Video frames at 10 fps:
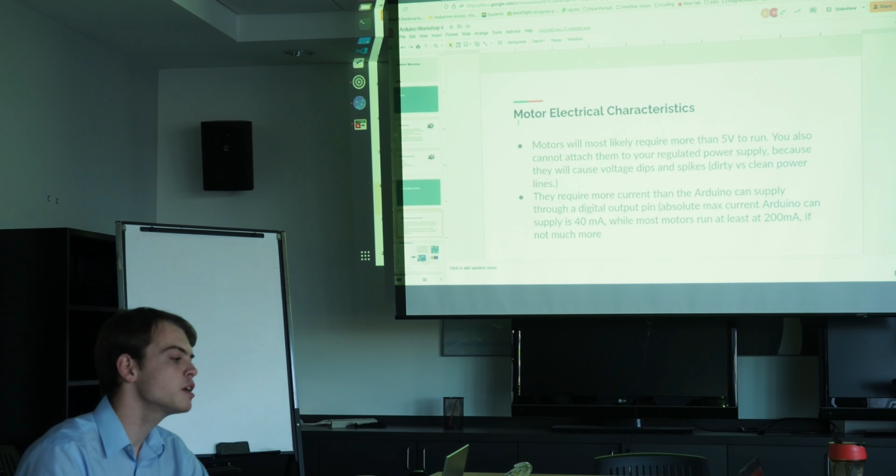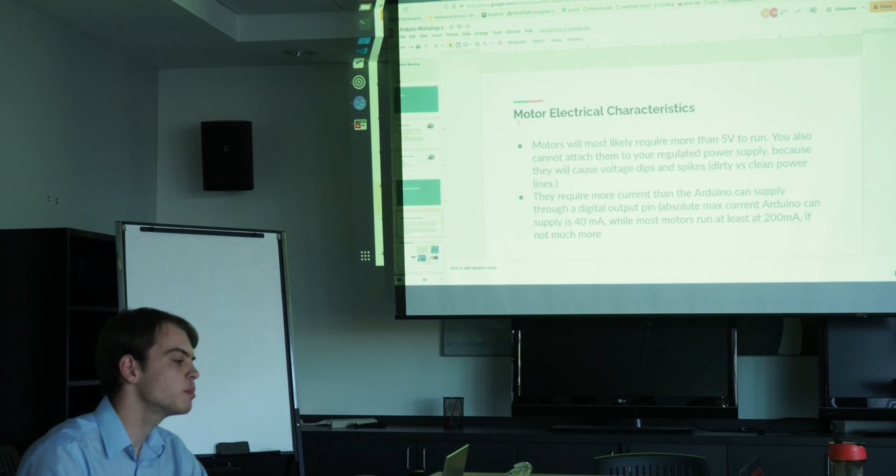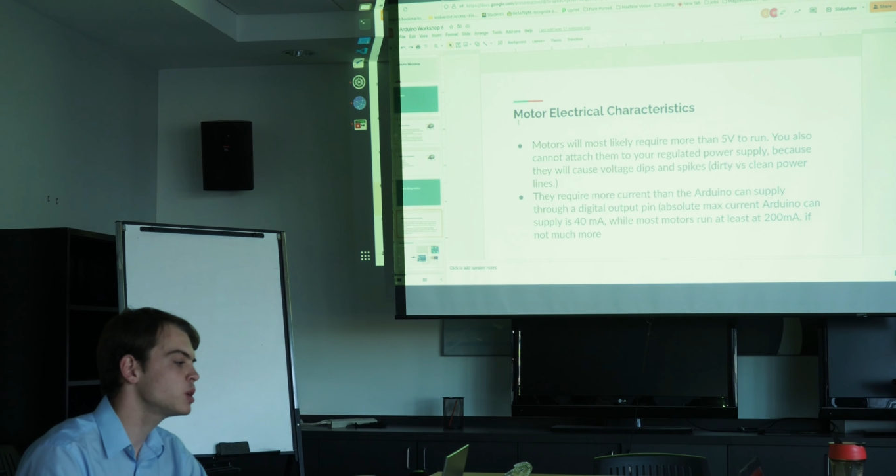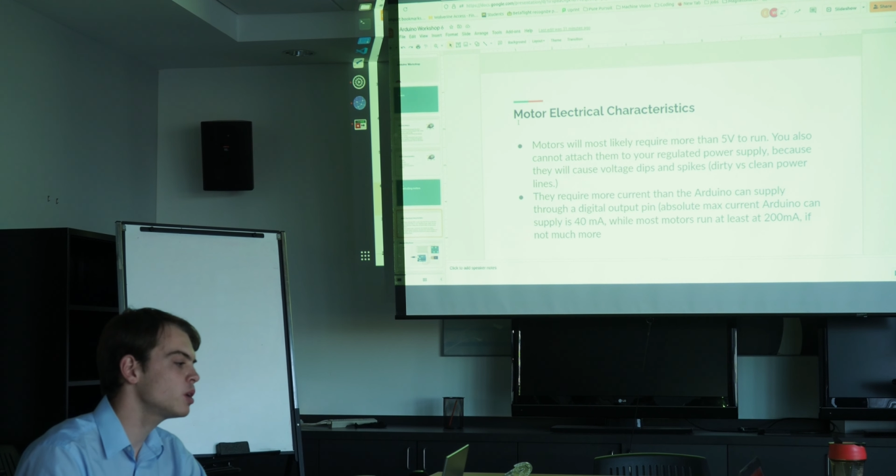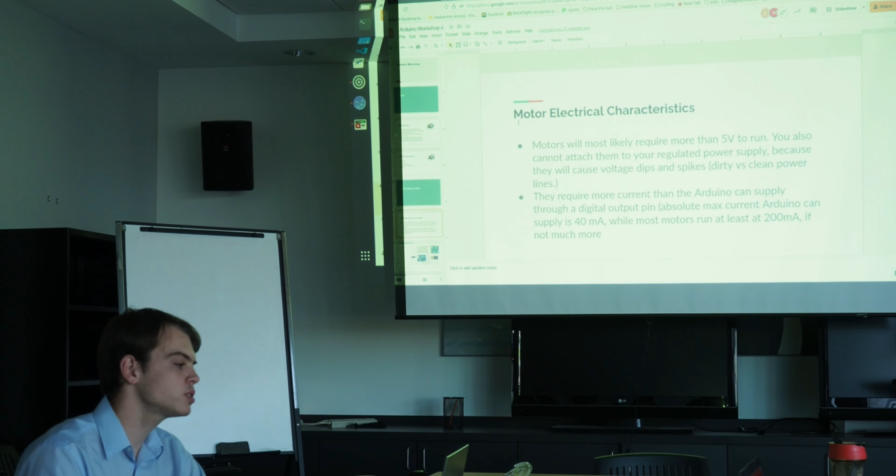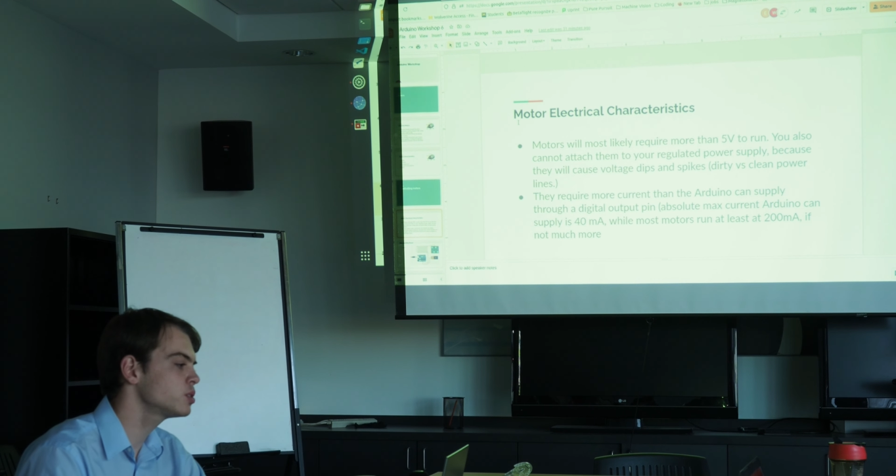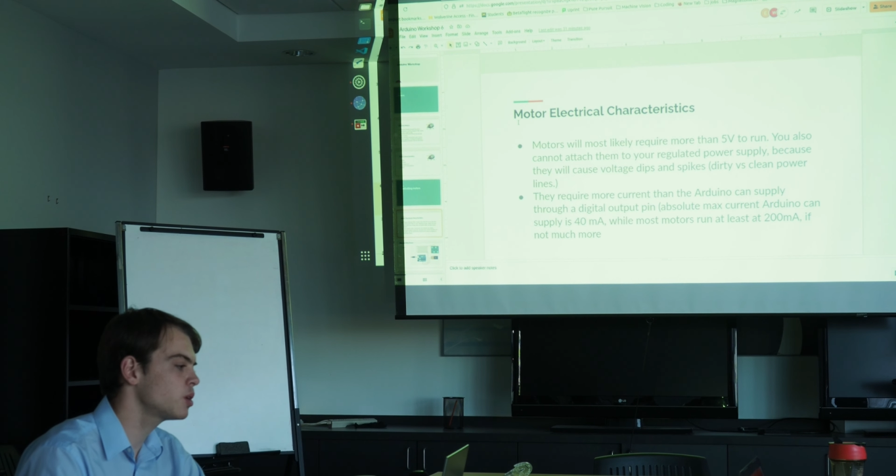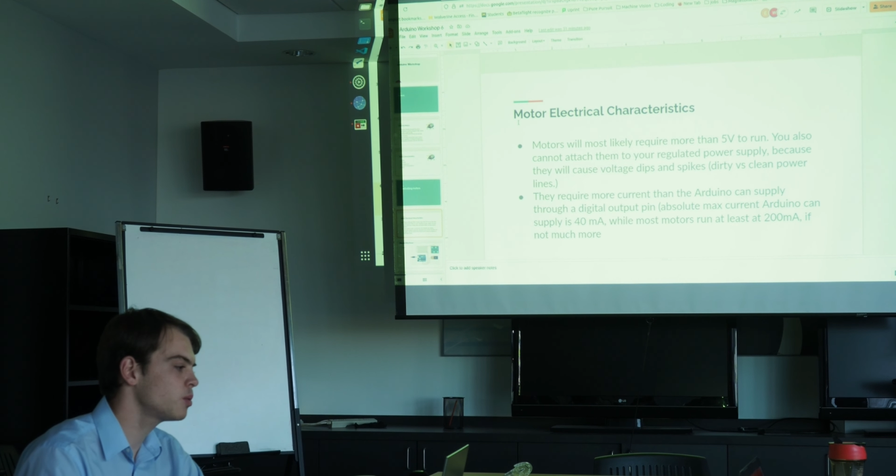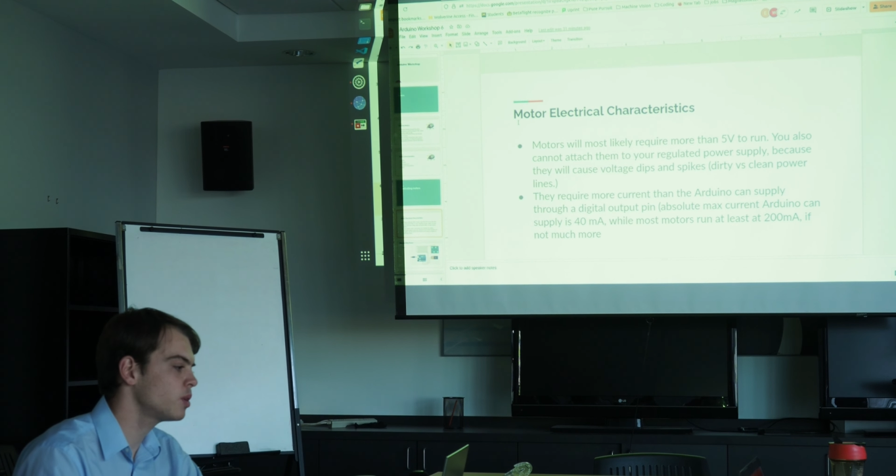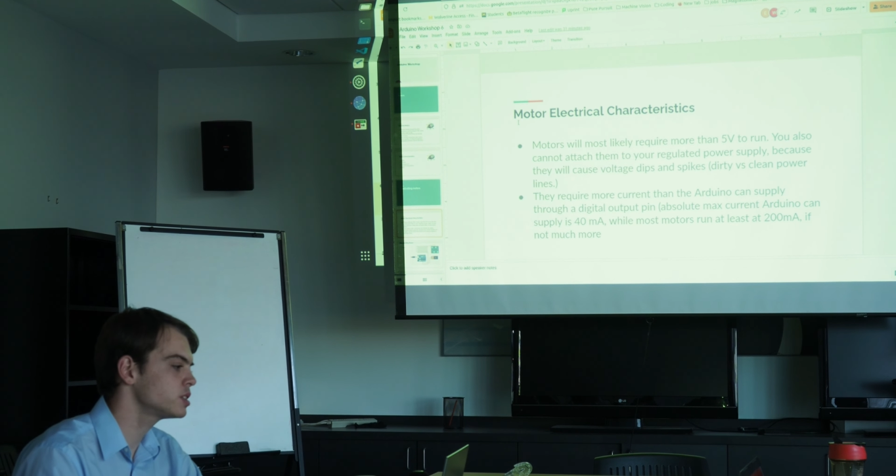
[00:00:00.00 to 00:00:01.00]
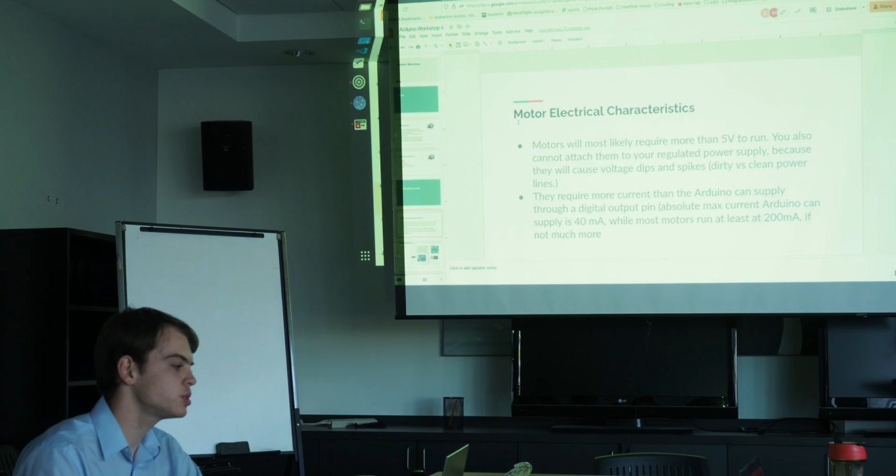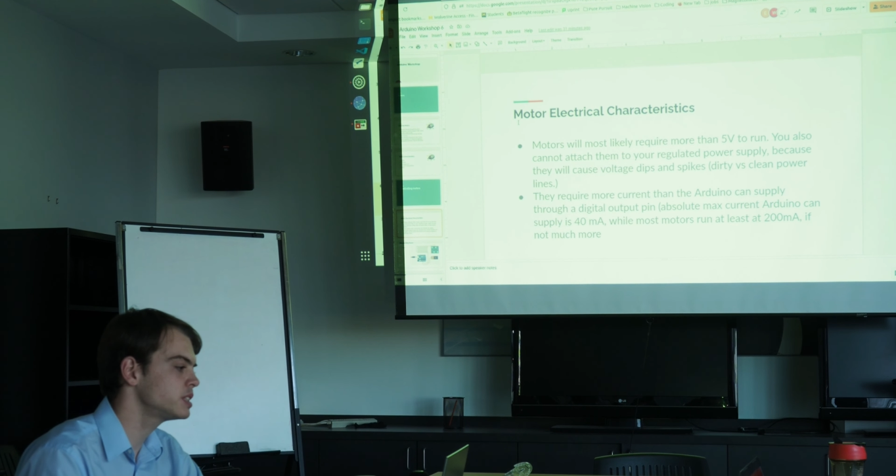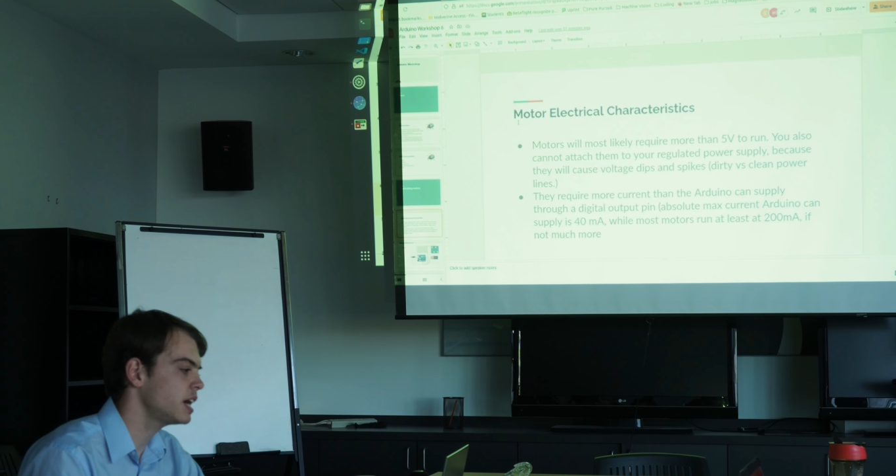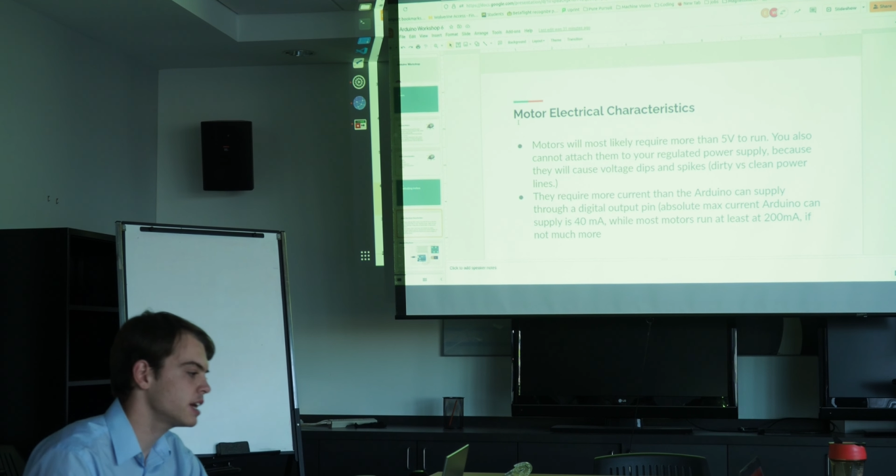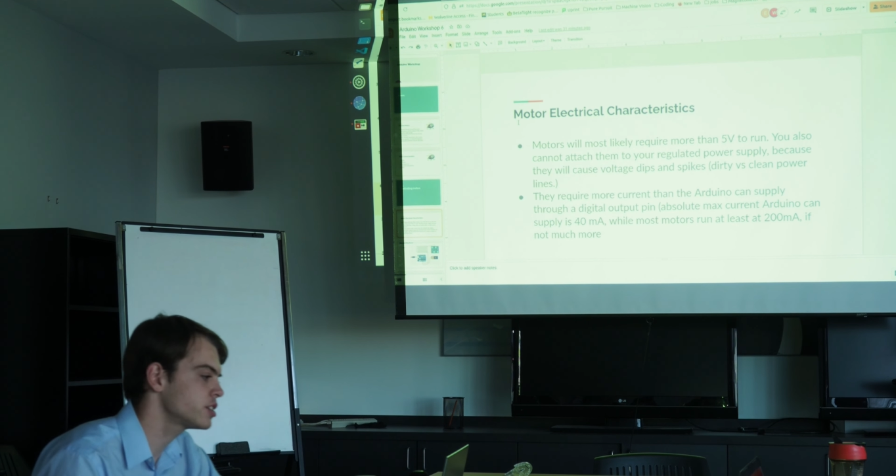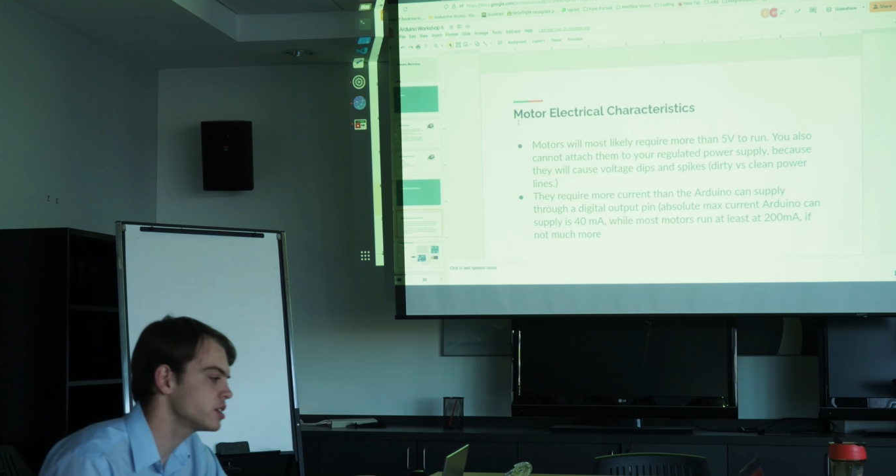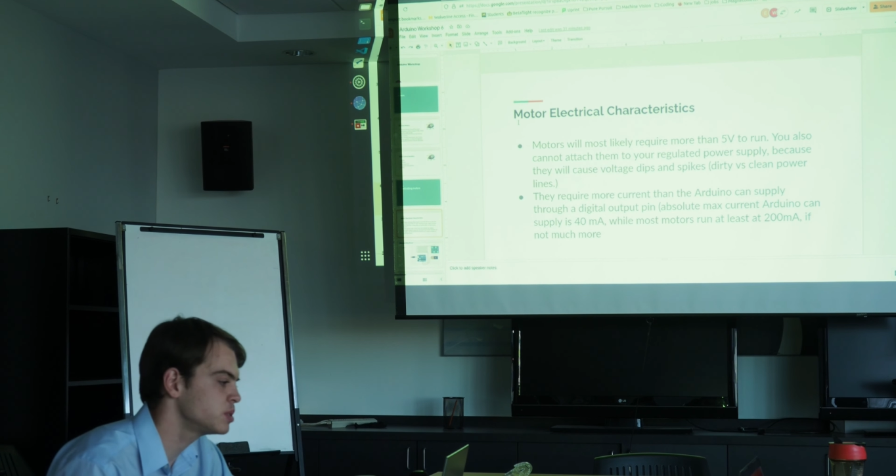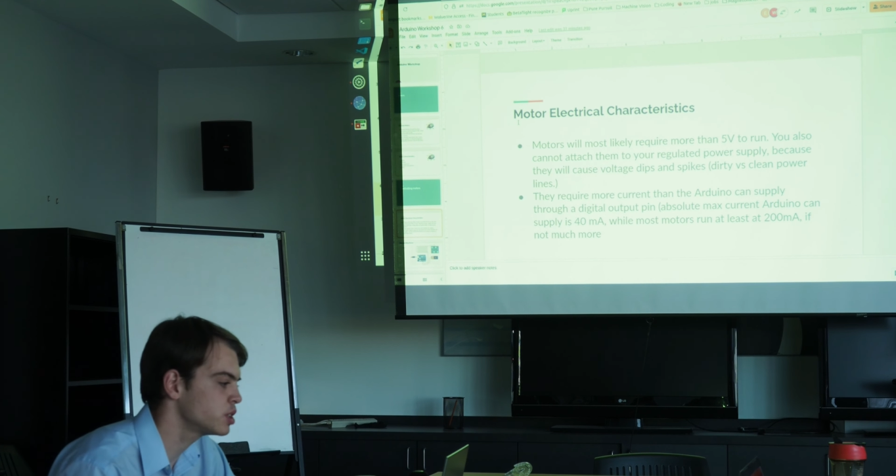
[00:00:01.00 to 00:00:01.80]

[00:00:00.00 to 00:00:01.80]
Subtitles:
But you also don't want to attach them to